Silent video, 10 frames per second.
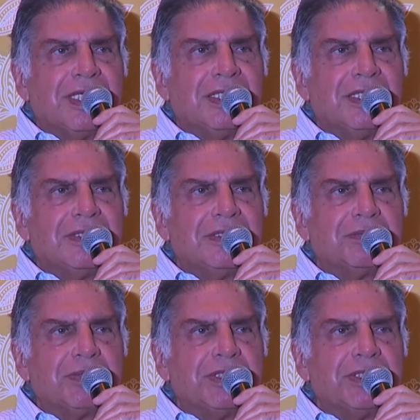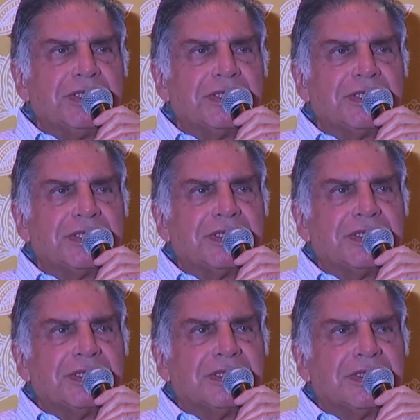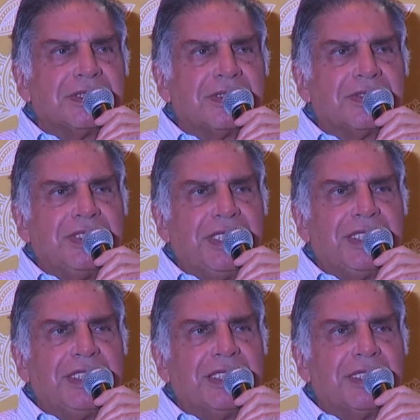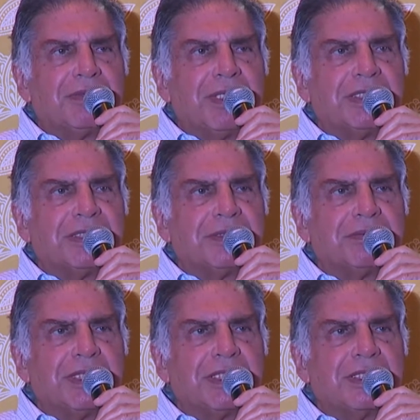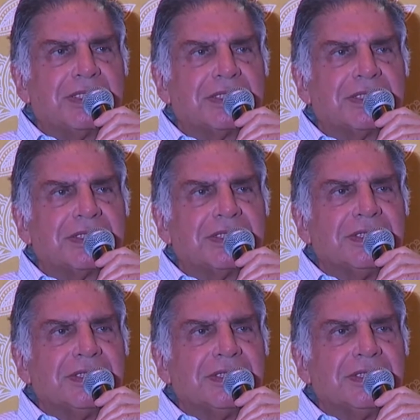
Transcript: And entrepreneurs create enterprises because